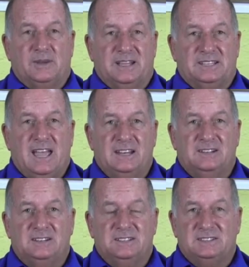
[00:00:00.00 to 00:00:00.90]
about
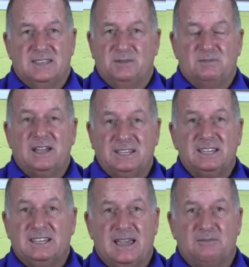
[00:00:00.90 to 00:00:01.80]
Canon is they've been
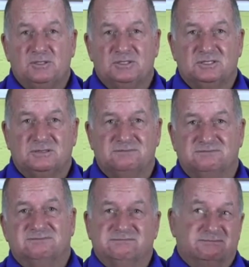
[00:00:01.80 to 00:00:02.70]
making cameras
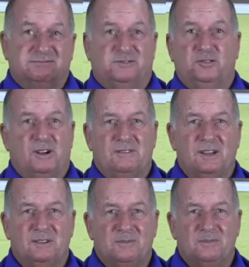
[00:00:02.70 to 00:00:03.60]
forever,